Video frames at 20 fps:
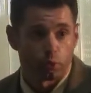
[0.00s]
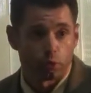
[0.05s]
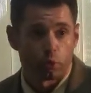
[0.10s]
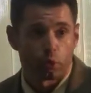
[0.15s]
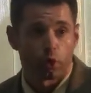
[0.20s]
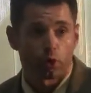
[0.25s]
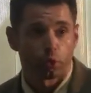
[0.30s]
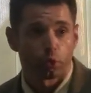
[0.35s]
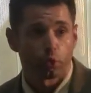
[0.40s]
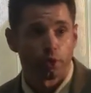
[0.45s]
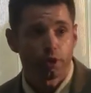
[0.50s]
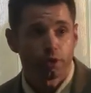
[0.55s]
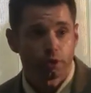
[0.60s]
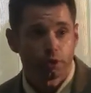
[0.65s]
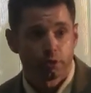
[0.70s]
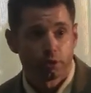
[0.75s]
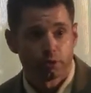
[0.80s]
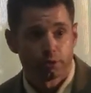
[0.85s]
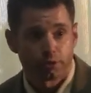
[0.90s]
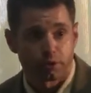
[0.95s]
where we
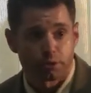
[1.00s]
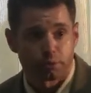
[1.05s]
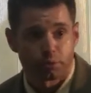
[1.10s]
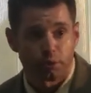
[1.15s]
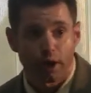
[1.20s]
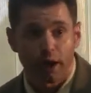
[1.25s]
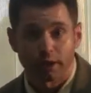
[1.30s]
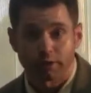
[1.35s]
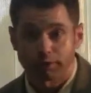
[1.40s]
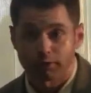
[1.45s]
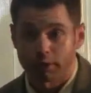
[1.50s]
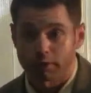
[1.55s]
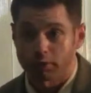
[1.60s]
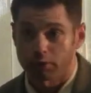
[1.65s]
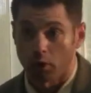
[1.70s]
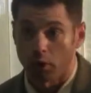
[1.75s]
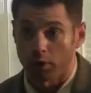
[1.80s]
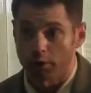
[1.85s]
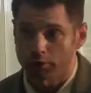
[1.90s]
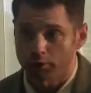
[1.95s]
can use this process
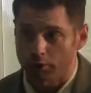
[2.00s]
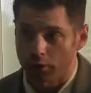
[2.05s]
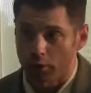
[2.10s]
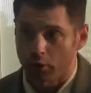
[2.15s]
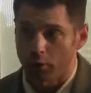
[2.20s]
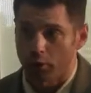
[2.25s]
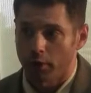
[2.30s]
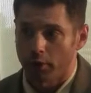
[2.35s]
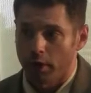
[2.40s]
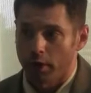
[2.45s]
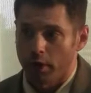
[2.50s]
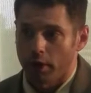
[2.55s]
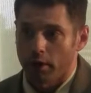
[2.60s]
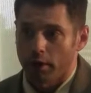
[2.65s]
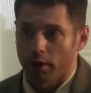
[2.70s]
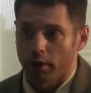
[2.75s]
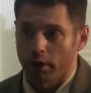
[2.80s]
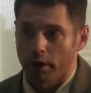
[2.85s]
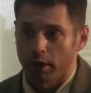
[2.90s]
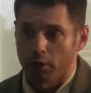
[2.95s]
also,
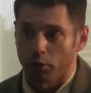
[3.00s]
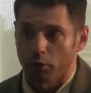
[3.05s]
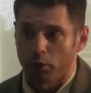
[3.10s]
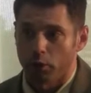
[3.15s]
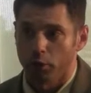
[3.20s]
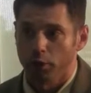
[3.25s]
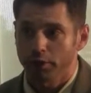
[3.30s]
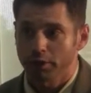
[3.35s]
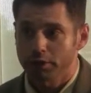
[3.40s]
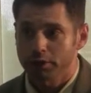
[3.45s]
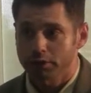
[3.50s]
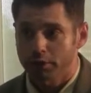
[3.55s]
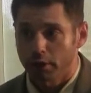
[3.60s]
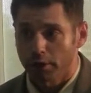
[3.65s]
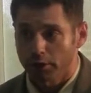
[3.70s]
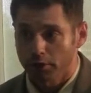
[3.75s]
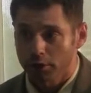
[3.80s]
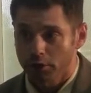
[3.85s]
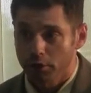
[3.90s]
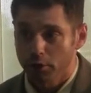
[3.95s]
and we're really
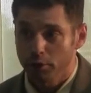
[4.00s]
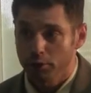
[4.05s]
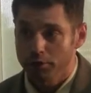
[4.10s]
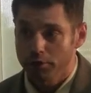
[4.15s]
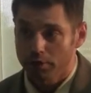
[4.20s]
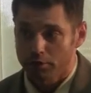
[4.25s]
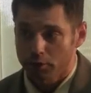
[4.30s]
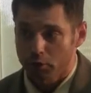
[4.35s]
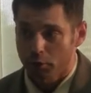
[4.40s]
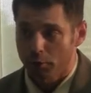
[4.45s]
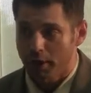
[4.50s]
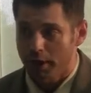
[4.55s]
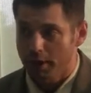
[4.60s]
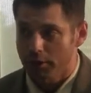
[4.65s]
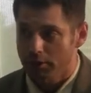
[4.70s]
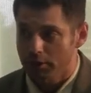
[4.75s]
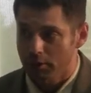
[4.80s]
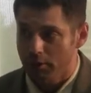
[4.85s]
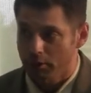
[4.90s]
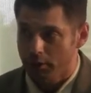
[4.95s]
starting to use it to pay
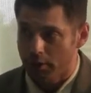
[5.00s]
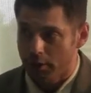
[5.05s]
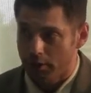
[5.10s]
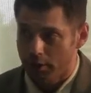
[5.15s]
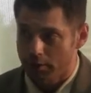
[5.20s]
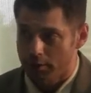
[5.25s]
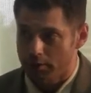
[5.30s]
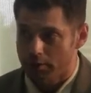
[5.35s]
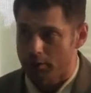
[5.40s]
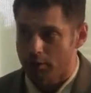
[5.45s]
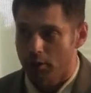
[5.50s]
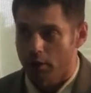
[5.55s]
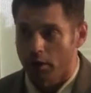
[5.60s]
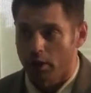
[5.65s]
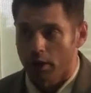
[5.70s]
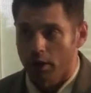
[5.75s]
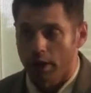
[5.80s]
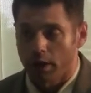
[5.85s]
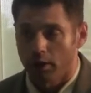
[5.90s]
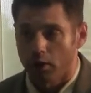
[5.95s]
dividends
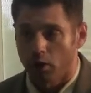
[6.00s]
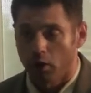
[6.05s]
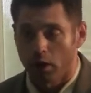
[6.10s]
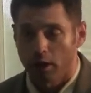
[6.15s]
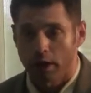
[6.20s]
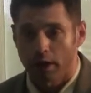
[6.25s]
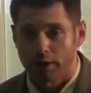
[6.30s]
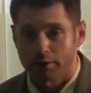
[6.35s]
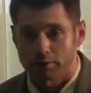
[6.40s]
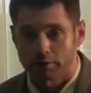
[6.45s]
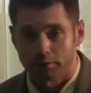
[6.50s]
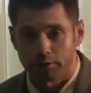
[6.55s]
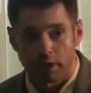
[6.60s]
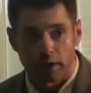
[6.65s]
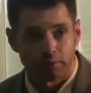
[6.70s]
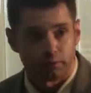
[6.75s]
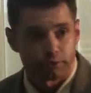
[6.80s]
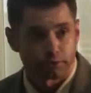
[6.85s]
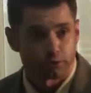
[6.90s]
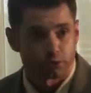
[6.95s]
at all kinds of
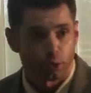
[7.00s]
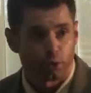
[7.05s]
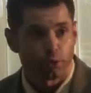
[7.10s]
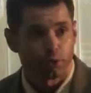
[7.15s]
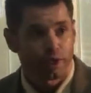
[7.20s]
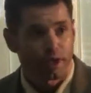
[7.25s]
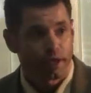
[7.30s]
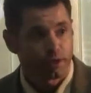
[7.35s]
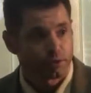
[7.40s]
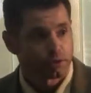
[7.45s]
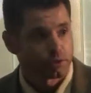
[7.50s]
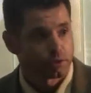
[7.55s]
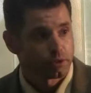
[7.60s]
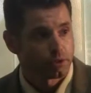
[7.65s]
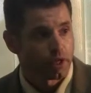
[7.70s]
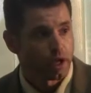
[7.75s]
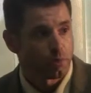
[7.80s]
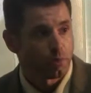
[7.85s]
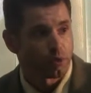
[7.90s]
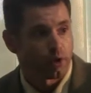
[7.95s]
levels. So we would hate to see
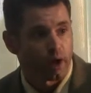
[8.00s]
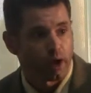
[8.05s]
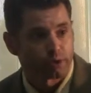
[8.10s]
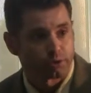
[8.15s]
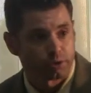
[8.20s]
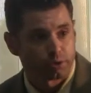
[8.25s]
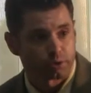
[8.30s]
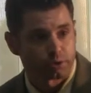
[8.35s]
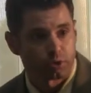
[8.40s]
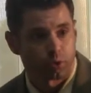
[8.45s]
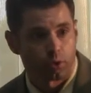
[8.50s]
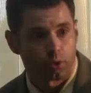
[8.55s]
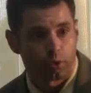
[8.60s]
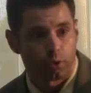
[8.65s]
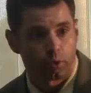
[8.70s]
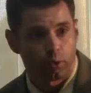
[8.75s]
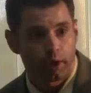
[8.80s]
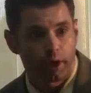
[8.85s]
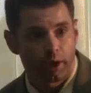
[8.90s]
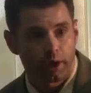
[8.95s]
that process go
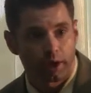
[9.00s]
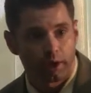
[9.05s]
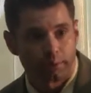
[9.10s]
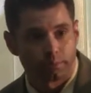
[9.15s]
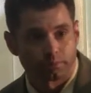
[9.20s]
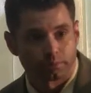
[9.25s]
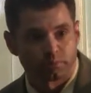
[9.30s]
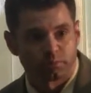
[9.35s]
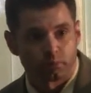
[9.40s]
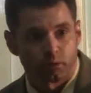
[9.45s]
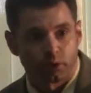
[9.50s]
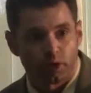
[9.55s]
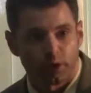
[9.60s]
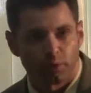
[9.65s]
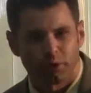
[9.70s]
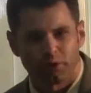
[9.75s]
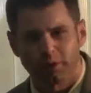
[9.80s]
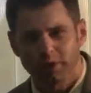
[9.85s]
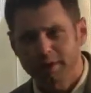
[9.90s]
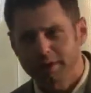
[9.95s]
away,
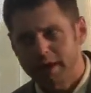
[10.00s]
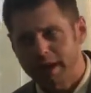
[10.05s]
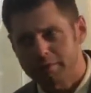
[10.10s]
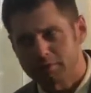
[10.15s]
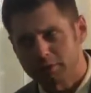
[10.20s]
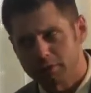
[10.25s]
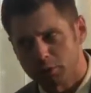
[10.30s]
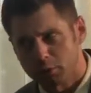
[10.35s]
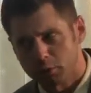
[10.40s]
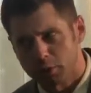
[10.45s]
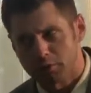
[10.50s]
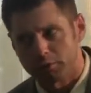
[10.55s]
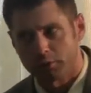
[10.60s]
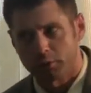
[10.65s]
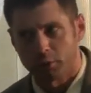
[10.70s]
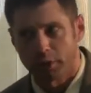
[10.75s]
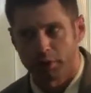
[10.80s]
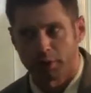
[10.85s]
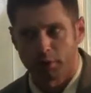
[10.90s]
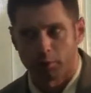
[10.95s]
and we like having the
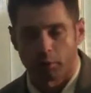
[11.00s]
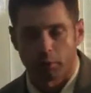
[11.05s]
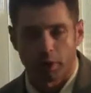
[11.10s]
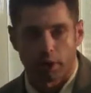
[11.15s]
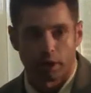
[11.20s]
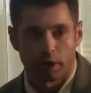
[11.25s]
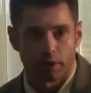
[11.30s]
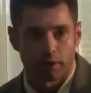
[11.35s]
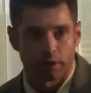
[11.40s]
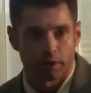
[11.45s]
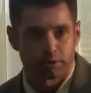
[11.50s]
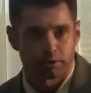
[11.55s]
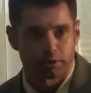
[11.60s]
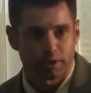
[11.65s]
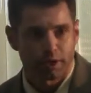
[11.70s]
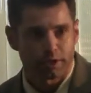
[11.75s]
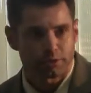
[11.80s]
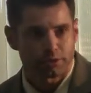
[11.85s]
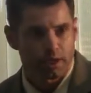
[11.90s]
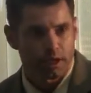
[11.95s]
referendum there. It's
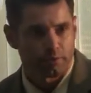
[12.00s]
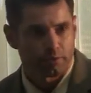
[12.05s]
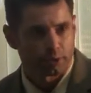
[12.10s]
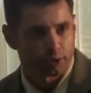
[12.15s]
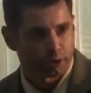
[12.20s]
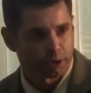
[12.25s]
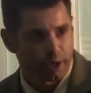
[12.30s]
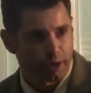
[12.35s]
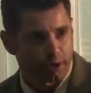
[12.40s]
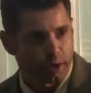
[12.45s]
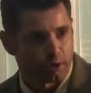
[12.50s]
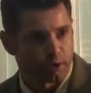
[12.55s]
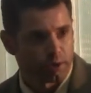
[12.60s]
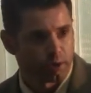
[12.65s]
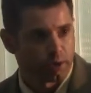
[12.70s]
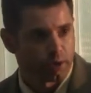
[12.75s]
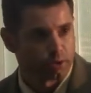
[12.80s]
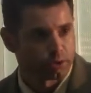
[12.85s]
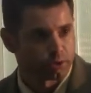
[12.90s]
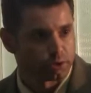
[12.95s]
nice to have a check on
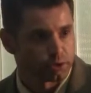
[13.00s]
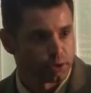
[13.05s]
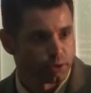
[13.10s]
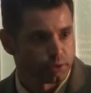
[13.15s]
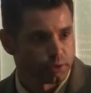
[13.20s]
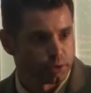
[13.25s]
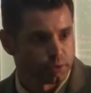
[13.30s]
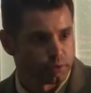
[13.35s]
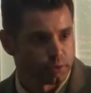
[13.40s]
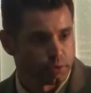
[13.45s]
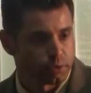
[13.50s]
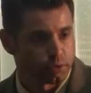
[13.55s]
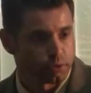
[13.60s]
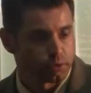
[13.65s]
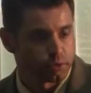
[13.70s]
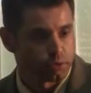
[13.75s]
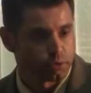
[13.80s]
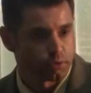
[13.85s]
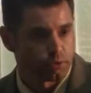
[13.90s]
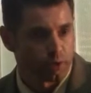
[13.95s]
the legislators if they go
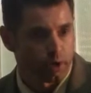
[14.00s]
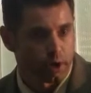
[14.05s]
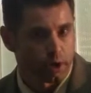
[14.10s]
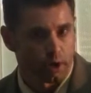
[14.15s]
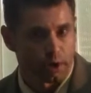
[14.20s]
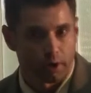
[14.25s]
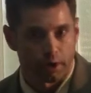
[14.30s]
too far,